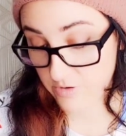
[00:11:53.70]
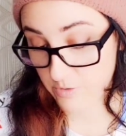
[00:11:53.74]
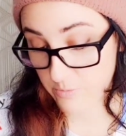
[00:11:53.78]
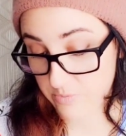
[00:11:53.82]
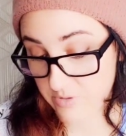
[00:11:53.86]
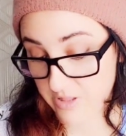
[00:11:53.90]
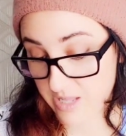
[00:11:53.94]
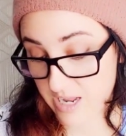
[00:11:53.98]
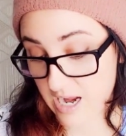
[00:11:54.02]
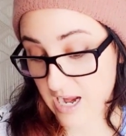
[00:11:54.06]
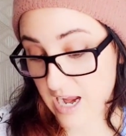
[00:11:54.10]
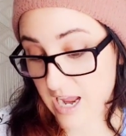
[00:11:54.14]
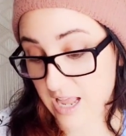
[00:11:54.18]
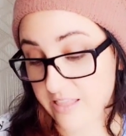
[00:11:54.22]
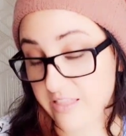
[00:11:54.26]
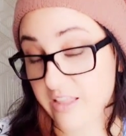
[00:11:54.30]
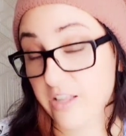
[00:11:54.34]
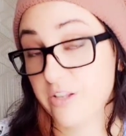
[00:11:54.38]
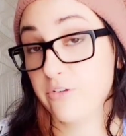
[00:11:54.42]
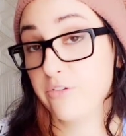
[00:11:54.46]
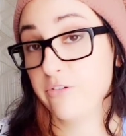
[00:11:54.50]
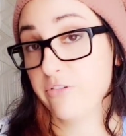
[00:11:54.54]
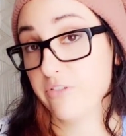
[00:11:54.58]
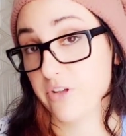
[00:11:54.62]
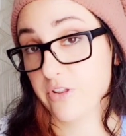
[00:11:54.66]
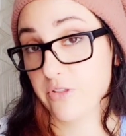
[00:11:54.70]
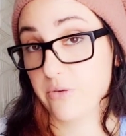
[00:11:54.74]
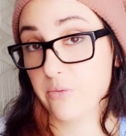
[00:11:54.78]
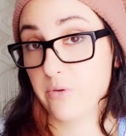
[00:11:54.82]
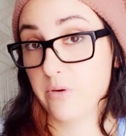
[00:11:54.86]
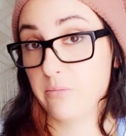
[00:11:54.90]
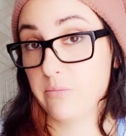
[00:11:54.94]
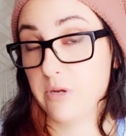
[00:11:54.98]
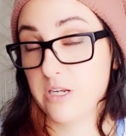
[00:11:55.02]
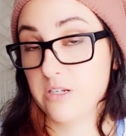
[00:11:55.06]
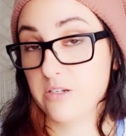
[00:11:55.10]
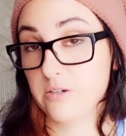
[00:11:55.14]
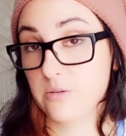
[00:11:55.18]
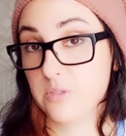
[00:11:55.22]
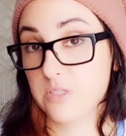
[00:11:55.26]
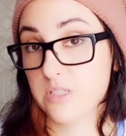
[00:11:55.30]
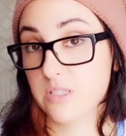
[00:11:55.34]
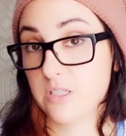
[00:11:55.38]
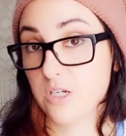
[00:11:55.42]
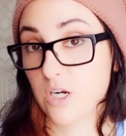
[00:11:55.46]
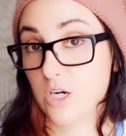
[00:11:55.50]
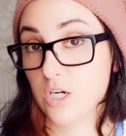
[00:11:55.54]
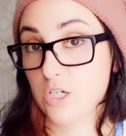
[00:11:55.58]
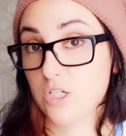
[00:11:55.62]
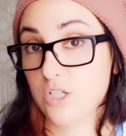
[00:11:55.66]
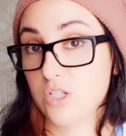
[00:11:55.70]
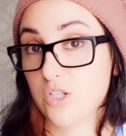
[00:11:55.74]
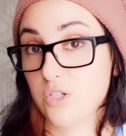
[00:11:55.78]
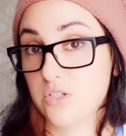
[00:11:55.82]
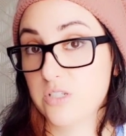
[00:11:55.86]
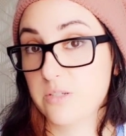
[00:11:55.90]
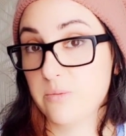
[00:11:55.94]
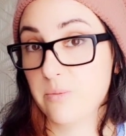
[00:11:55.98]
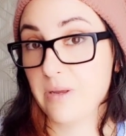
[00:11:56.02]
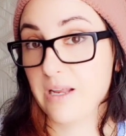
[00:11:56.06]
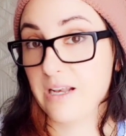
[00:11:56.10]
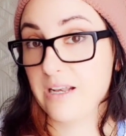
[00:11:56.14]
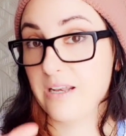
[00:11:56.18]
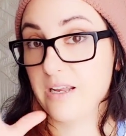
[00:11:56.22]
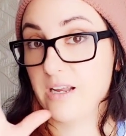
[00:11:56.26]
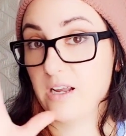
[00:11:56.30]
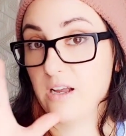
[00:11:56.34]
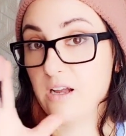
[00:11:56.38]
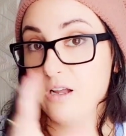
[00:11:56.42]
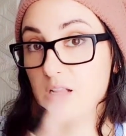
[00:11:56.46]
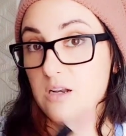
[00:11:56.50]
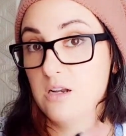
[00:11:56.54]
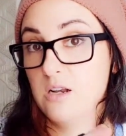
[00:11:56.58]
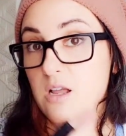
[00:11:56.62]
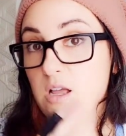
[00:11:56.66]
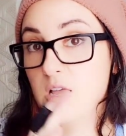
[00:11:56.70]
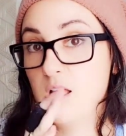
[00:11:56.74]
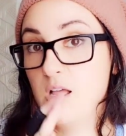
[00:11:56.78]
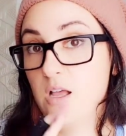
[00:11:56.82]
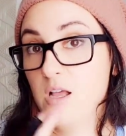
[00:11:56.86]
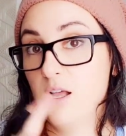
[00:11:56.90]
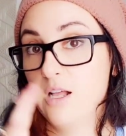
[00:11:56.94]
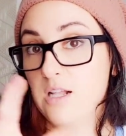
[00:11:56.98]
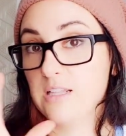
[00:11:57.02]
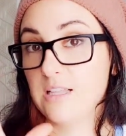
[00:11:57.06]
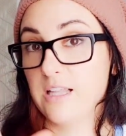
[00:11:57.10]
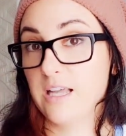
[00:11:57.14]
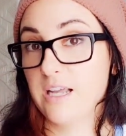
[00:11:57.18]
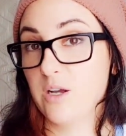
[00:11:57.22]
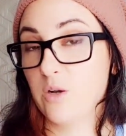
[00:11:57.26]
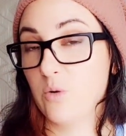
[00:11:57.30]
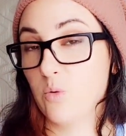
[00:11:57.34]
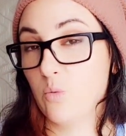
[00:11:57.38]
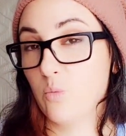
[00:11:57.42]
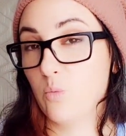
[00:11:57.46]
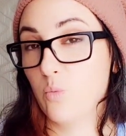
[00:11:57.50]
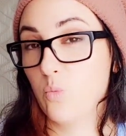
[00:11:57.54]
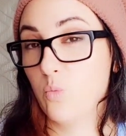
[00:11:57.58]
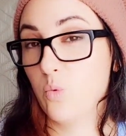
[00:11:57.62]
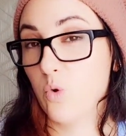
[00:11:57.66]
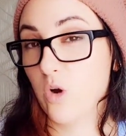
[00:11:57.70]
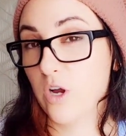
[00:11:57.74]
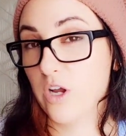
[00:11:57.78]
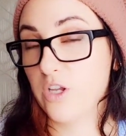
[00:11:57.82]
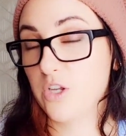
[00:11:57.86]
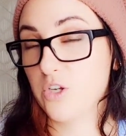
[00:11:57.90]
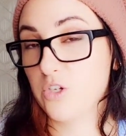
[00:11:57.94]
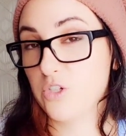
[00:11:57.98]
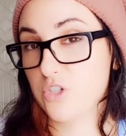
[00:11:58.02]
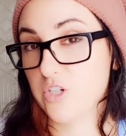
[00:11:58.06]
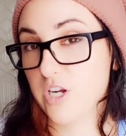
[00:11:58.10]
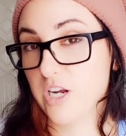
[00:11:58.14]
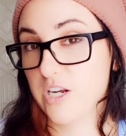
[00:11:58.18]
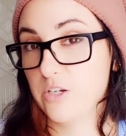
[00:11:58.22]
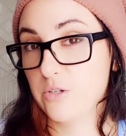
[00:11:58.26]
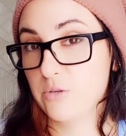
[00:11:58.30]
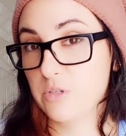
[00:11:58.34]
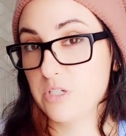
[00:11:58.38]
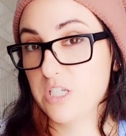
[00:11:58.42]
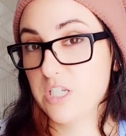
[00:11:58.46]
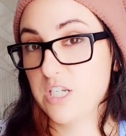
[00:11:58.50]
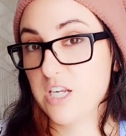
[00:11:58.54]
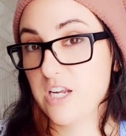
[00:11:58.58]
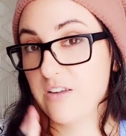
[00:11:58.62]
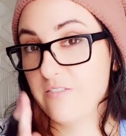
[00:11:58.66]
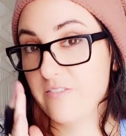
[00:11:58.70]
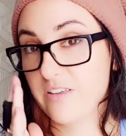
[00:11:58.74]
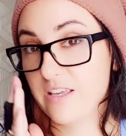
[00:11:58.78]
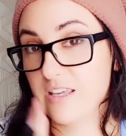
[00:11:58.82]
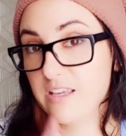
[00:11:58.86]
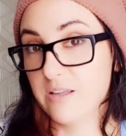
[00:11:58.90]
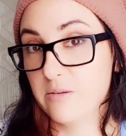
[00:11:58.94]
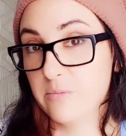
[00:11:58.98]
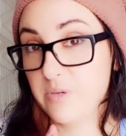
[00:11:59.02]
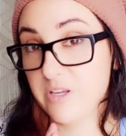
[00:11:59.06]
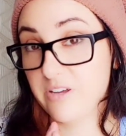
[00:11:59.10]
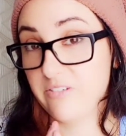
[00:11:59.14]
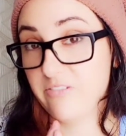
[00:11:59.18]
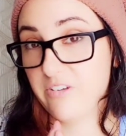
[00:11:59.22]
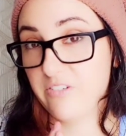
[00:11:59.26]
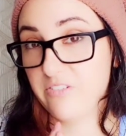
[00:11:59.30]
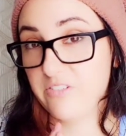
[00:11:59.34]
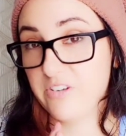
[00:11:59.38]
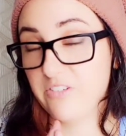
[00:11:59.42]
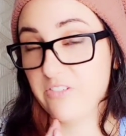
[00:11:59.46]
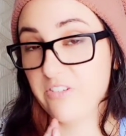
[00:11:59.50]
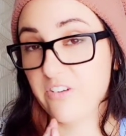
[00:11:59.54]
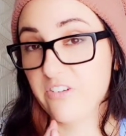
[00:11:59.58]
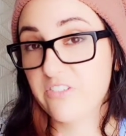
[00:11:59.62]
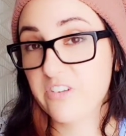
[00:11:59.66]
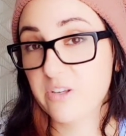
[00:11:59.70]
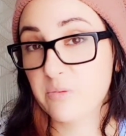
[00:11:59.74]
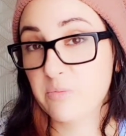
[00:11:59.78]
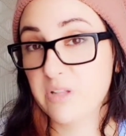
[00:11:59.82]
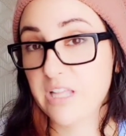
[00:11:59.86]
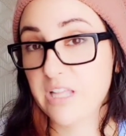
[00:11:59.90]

your plate, and then you fill the remainder with starch. So depending on like what you're trying to achieve, it can be a 50-50